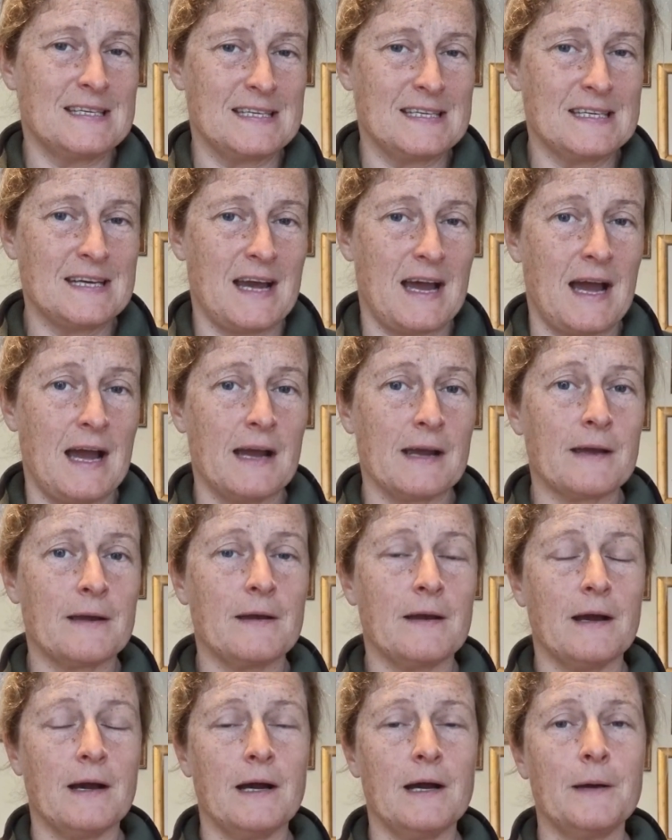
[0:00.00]
snack,
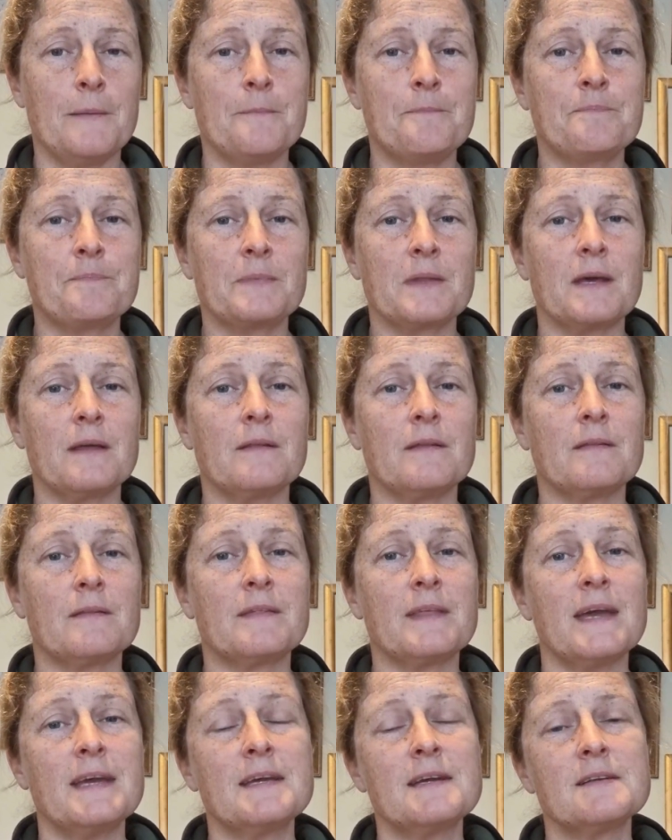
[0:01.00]

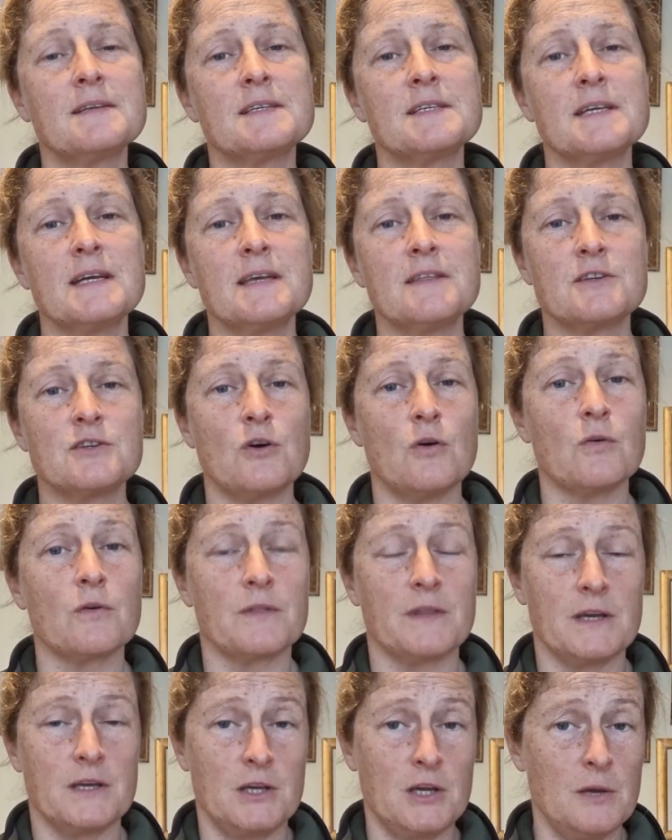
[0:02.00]
they can see
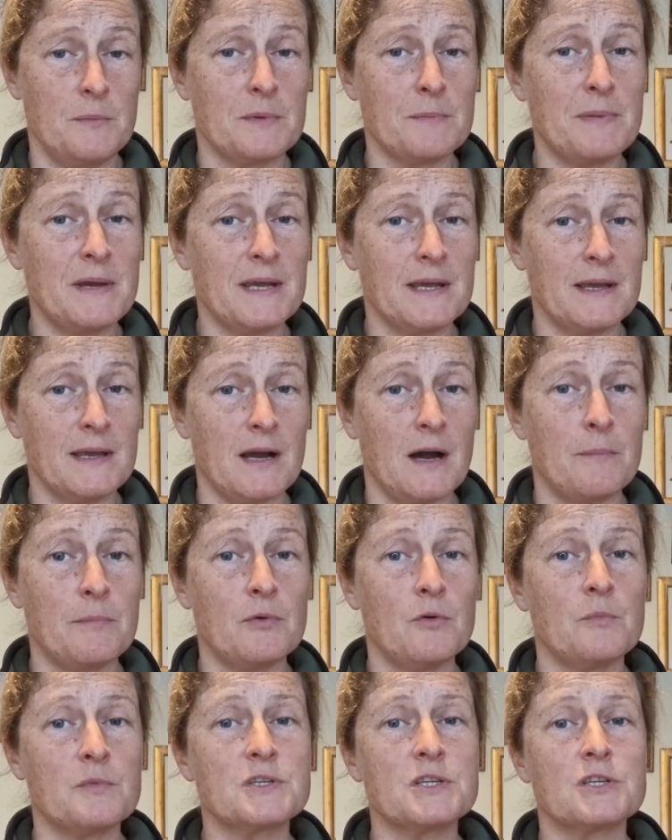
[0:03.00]
the human picking it up
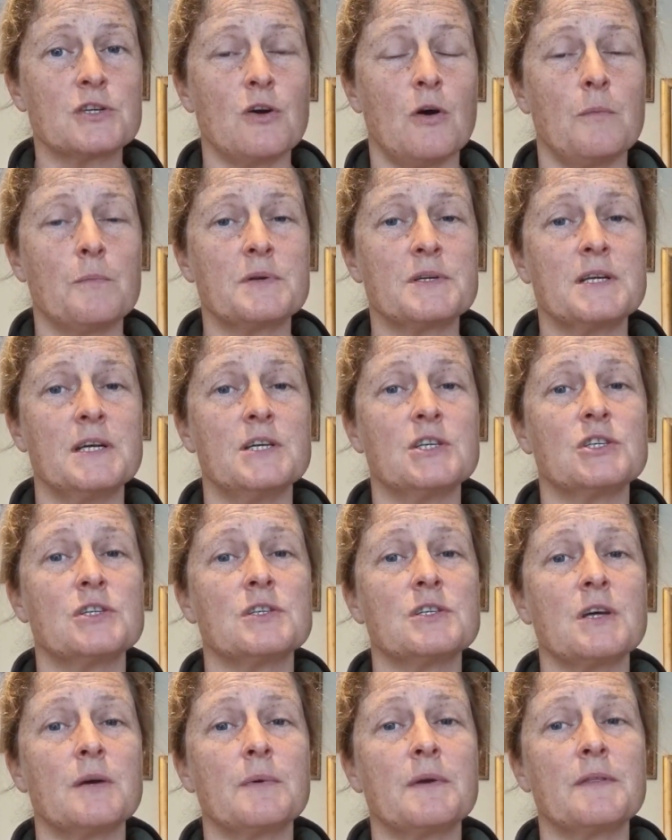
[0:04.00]
almost as competition.
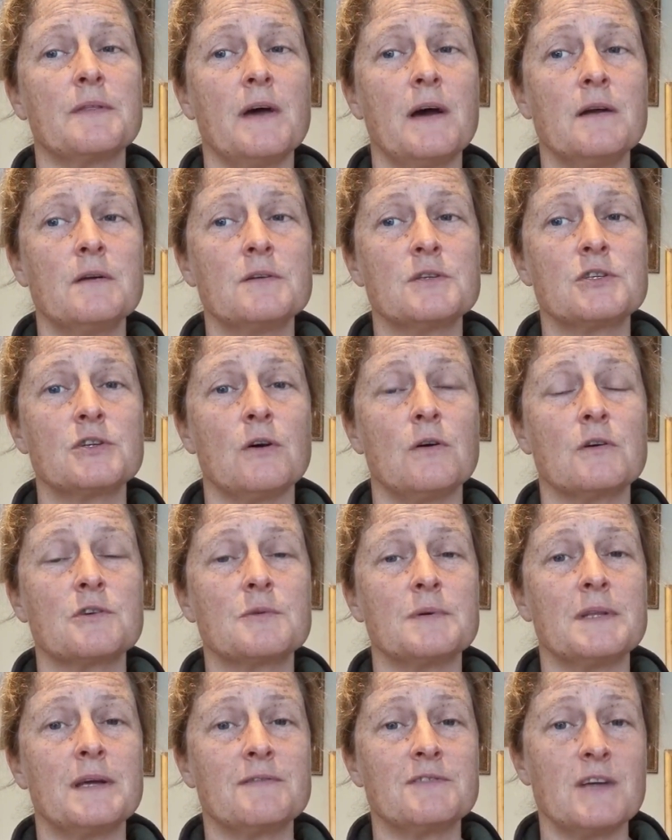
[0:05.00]
So with those dogs,
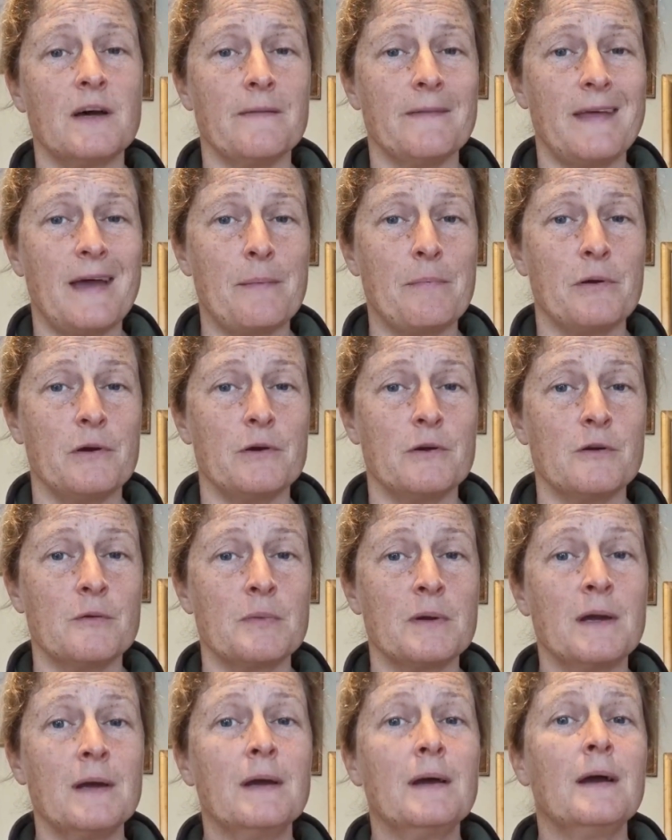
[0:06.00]
when they've done their
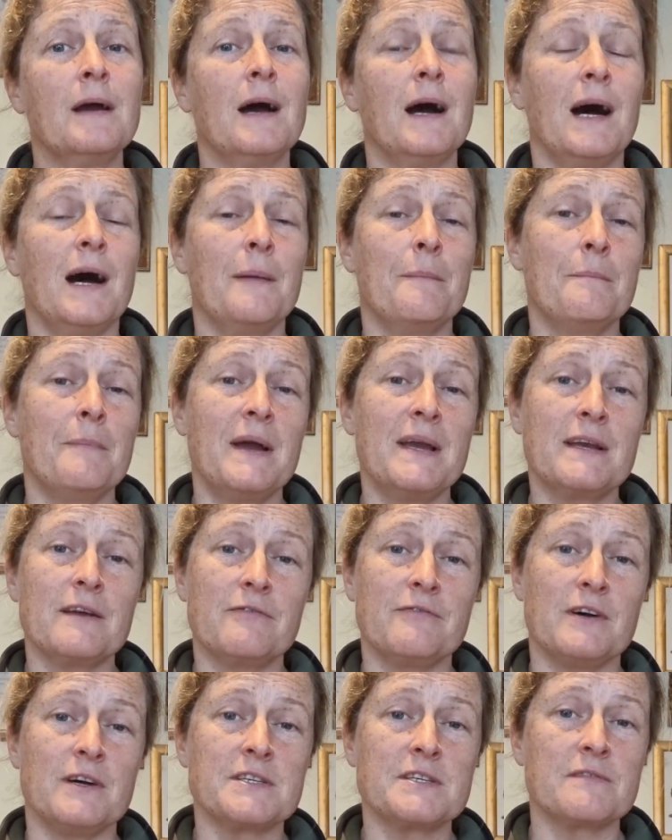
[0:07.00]
poop, make a
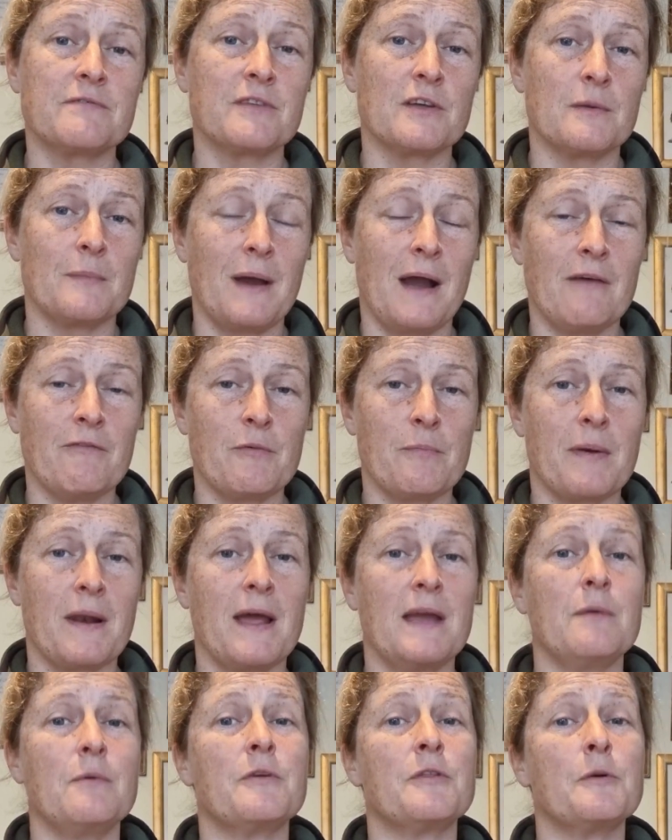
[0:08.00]
fuss of them, have a
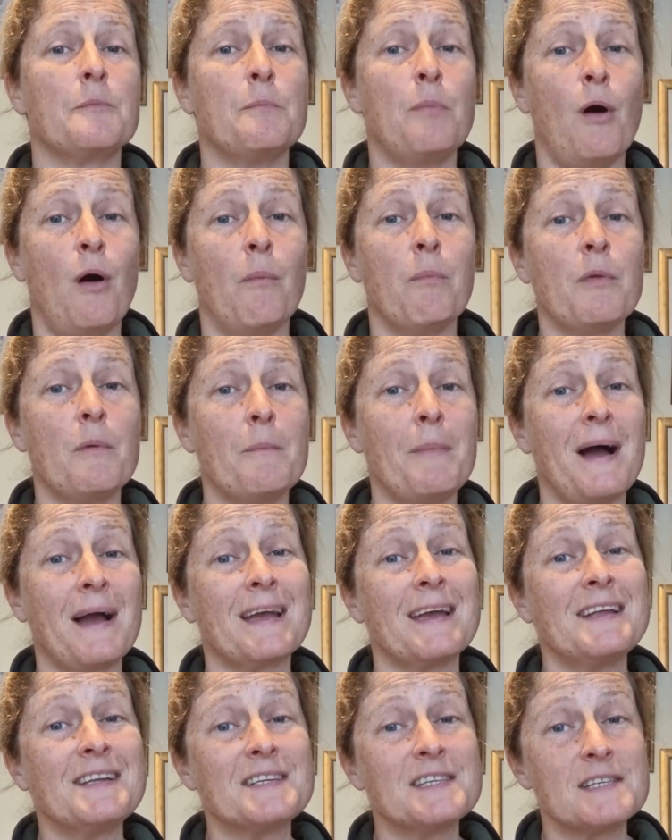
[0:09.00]
play with them, pop them
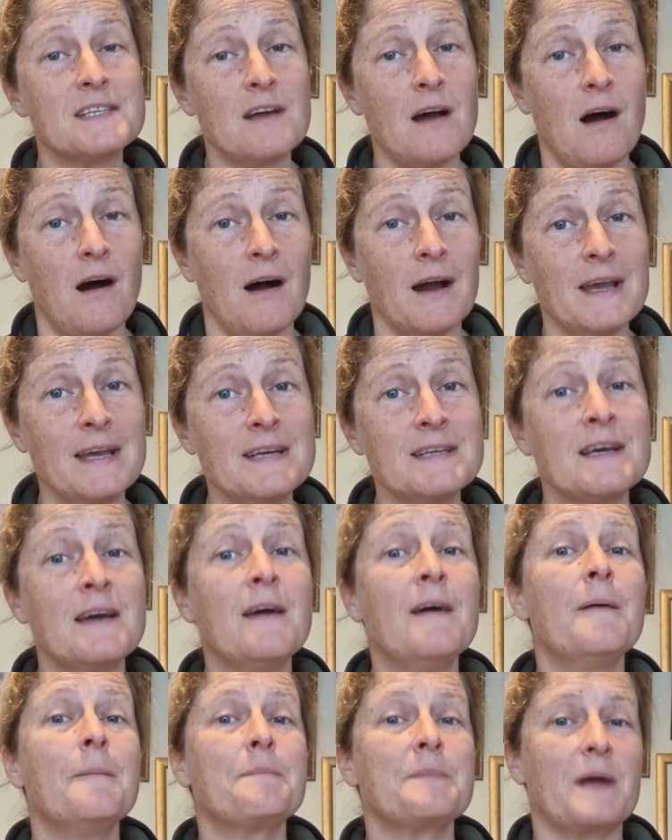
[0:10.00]
back inside,
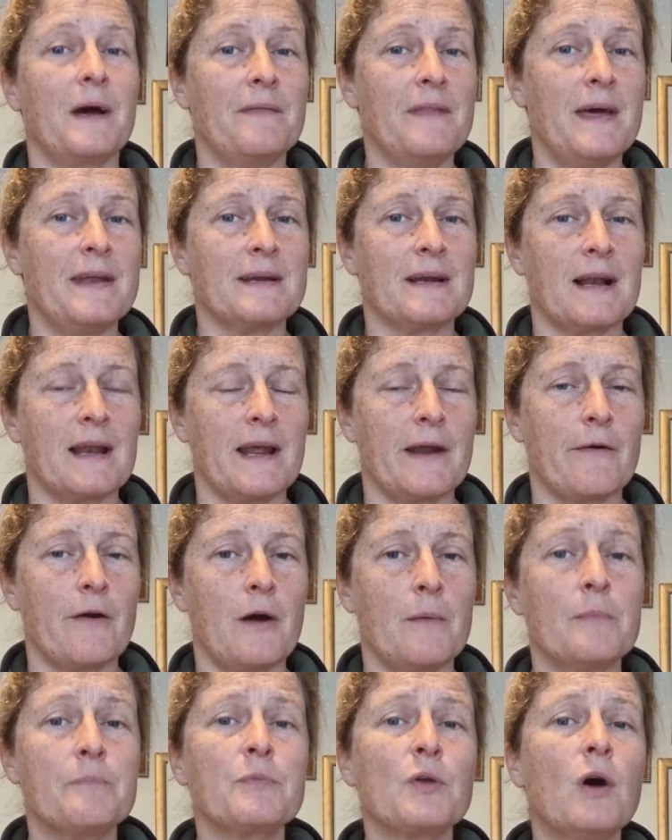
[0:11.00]
and then clear up.